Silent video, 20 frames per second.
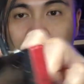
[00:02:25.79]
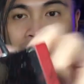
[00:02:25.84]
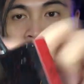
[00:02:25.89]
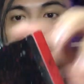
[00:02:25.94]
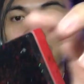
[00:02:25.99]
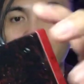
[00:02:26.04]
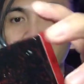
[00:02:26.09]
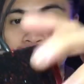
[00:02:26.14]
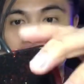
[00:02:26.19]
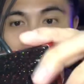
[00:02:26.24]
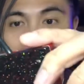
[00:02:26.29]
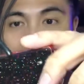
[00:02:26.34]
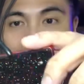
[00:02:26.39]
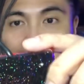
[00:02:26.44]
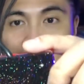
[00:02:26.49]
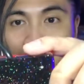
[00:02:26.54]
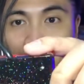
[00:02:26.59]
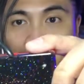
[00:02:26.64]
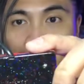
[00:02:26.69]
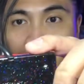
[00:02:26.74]
Now
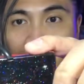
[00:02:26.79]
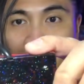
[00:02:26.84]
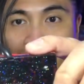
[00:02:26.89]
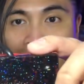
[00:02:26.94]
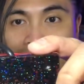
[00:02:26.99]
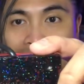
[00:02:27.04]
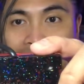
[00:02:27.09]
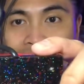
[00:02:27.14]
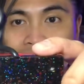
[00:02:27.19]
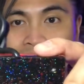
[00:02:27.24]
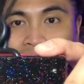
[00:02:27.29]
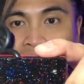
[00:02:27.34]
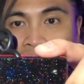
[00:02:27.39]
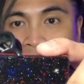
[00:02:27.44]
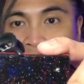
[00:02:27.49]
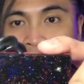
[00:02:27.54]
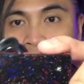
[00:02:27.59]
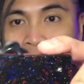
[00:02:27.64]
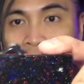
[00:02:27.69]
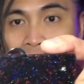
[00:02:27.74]
Sam is,
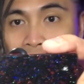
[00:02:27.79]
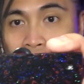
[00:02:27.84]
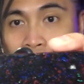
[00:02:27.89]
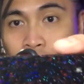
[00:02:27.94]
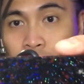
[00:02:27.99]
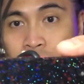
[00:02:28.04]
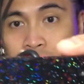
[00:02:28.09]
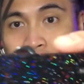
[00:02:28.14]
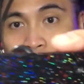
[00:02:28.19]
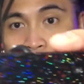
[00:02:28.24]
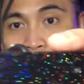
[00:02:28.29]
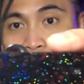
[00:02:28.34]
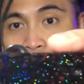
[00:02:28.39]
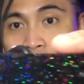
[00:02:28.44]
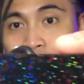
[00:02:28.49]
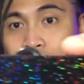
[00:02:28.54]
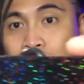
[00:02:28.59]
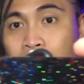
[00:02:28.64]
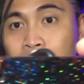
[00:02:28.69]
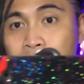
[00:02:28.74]
I would
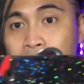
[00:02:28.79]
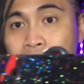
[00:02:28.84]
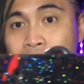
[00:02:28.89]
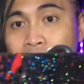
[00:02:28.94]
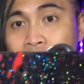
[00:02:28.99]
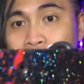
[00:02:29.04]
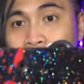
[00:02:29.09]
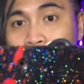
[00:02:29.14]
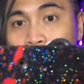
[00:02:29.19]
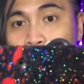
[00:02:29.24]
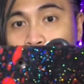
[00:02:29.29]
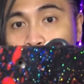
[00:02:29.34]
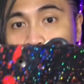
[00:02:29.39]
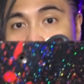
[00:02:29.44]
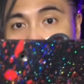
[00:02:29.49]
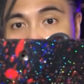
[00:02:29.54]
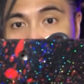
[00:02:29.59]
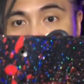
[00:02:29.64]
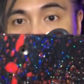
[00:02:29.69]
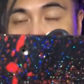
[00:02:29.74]
consider him an expert
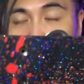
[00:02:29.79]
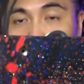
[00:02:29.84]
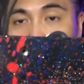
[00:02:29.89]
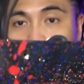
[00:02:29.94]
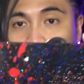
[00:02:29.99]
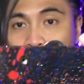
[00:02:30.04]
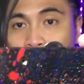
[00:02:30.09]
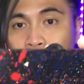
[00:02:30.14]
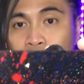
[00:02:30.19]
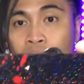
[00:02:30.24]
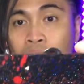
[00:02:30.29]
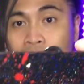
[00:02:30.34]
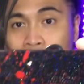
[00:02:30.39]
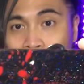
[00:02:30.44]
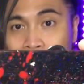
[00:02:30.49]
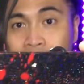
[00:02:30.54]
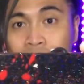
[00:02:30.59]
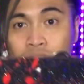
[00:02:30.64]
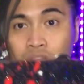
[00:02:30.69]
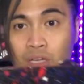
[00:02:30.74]
when it comes to,
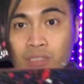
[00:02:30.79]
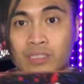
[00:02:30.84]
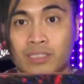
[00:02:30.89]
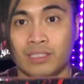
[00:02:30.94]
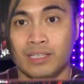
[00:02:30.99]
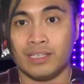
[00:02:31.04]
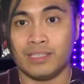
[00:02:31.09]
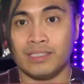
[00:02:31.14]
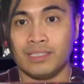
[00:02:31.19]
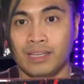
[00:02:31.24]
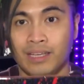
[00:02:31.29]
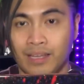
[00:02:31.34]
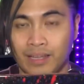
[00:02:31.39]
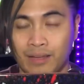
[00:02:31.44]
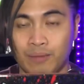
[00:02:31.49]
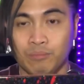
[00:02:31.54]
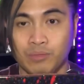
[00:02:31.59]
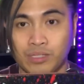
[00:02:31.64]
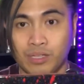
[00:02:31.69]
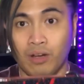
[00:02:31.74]
he does this
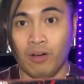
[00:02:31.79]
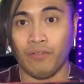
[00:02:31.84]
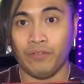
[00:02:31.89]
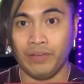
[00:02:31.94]
himself.